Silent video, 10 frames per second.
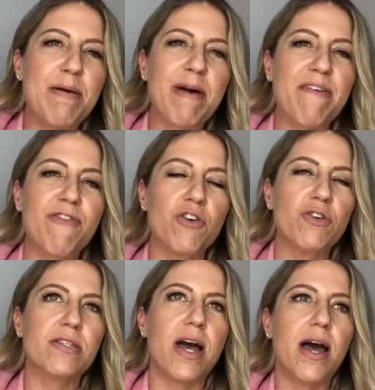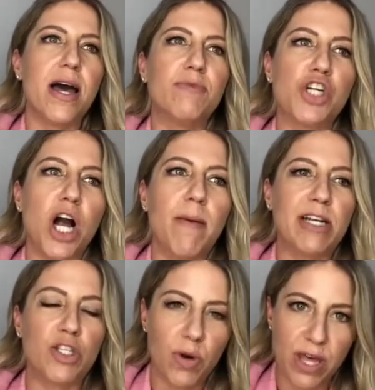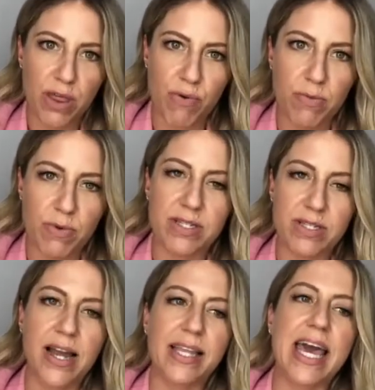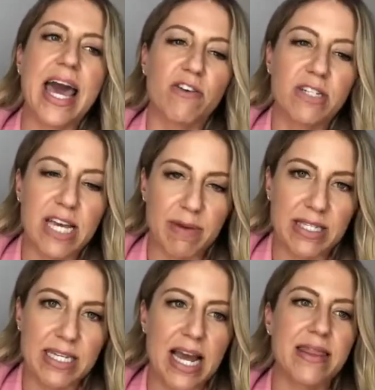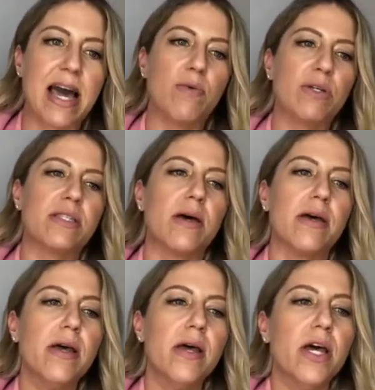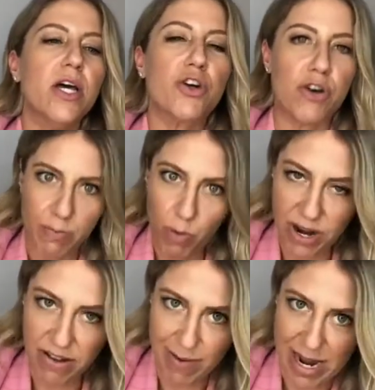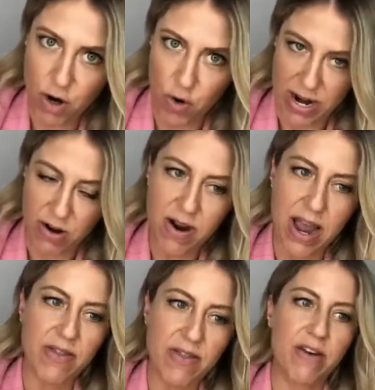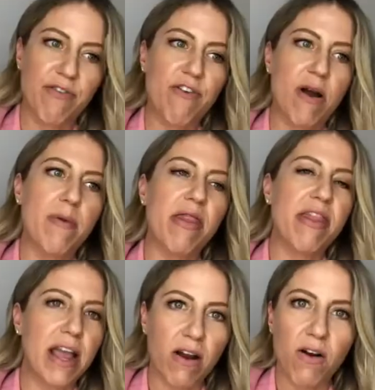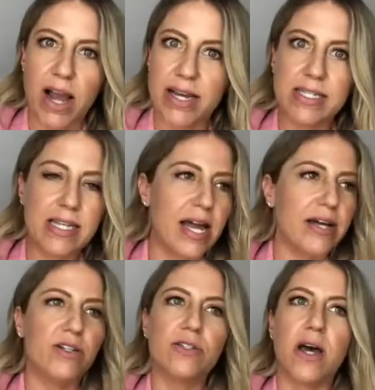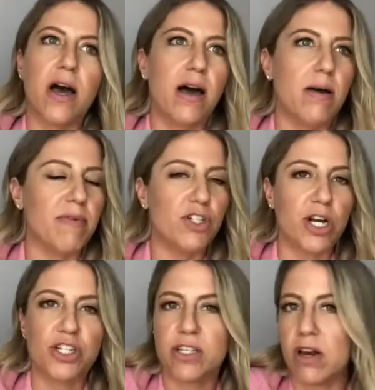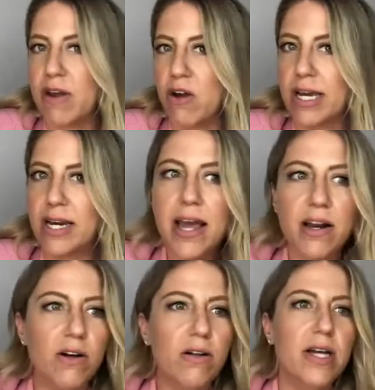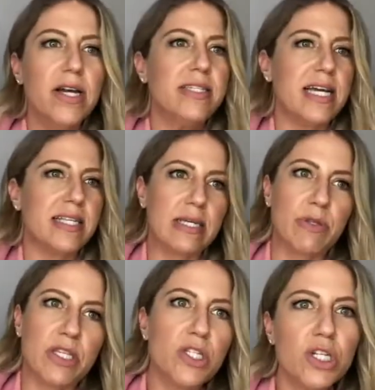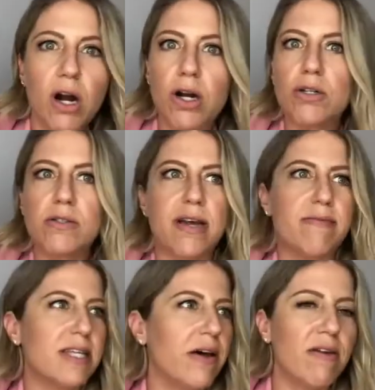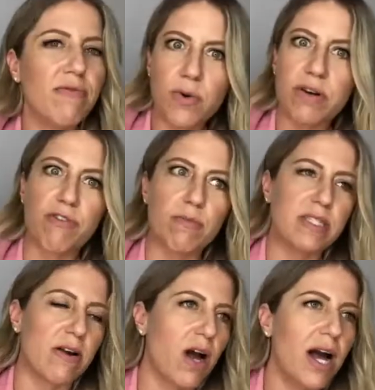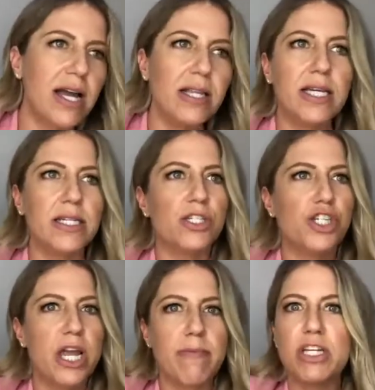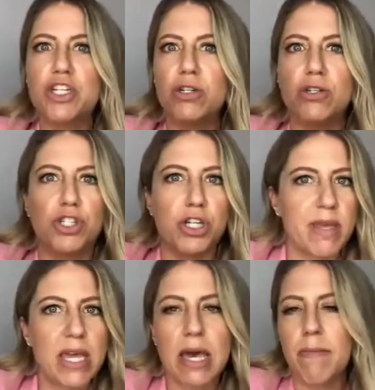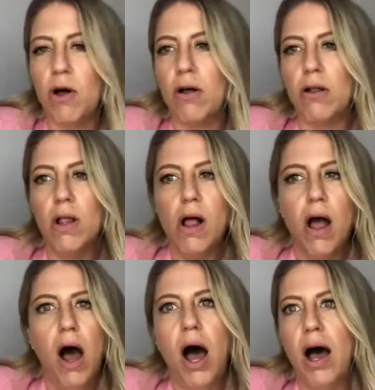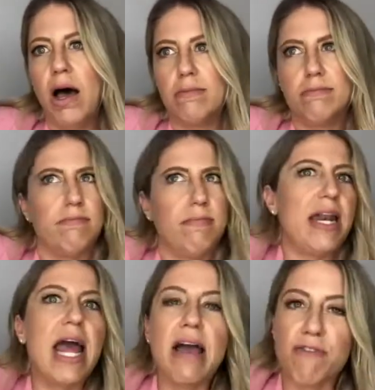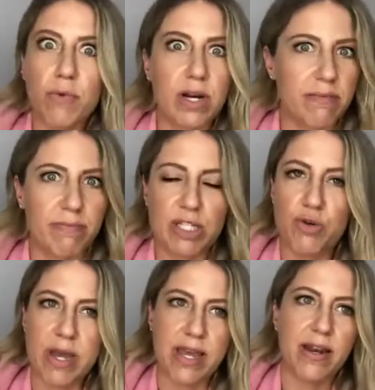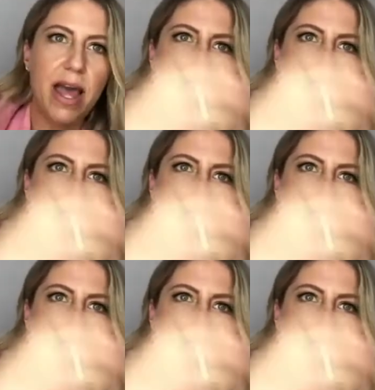My first job at 23 was styling at Entertainment Tonight. That was the turning point of my career. And then from there, I styled judges on American Idol, Dancing with the Stars. I've styled everyone from Sarah Hyland, Shay Mitchell, Jimmy Kimmel, and everyone in between.